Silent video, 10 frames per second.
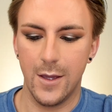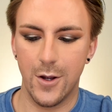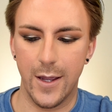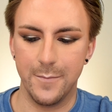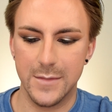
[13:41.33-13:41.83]

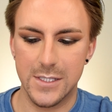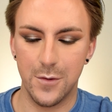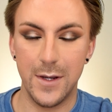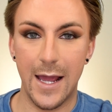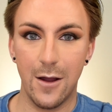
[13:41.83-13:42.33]
Okay,
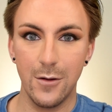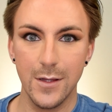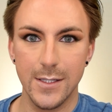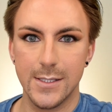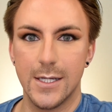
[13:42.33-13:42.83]
so now
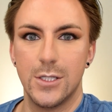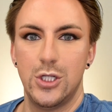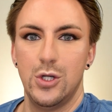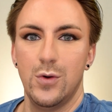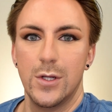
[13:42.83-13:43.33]
let's
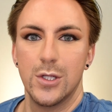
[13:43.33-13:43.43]
get you